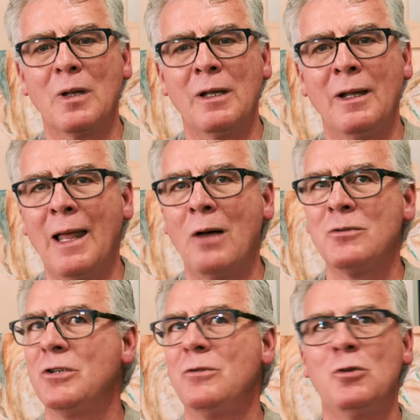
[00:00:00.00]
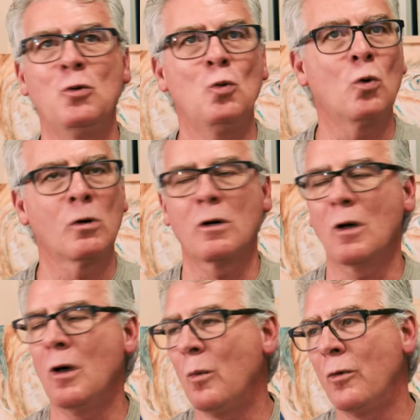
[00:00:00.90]
allows you to work
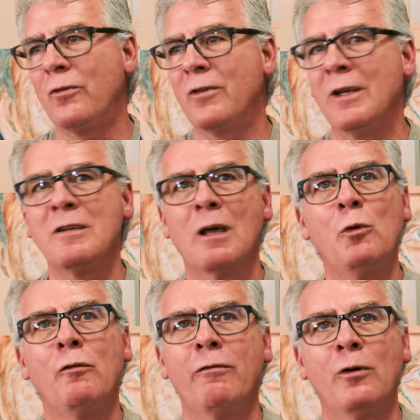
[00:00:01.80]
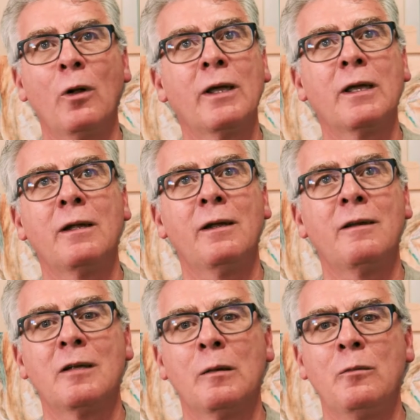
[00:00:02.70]
almost anytime you feel like it.
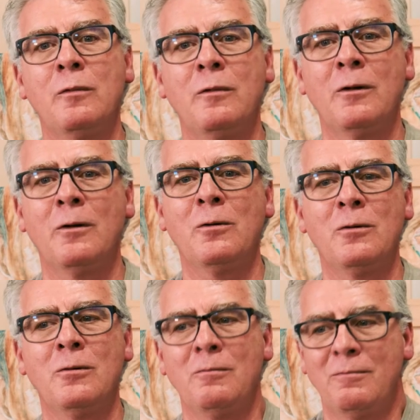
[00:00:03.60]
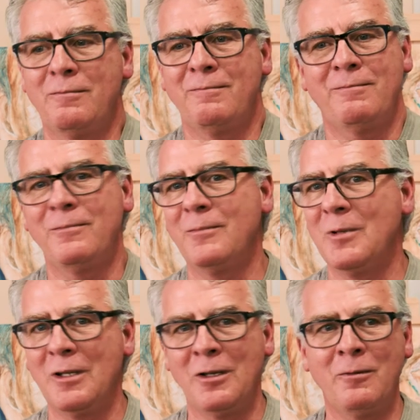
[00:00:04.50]
Anytime you know you
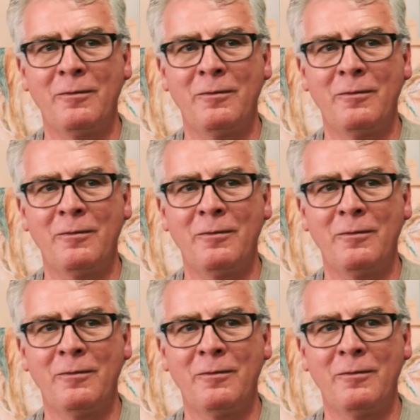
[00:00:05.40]
you